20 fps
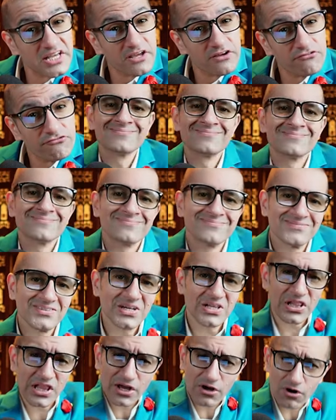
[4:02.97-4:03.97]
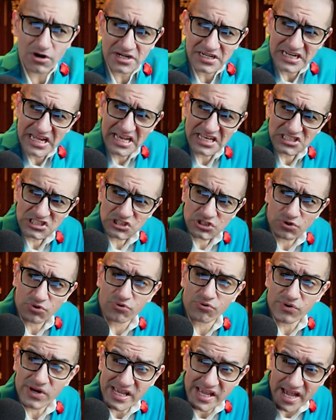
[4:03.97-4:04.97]
save. Click on test
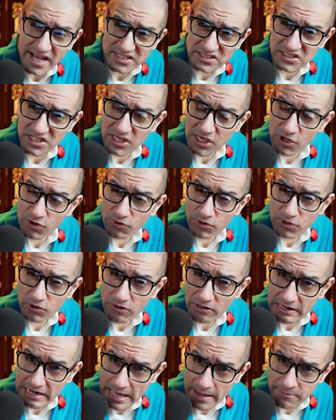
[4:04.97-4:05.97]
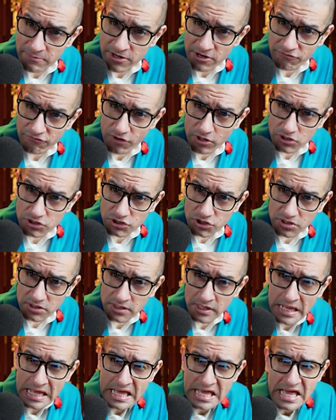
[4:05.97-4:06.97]
to re-execute your lambda
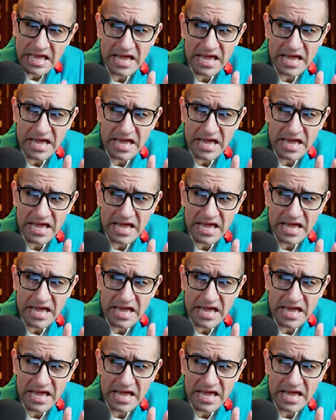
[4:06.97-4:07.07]
function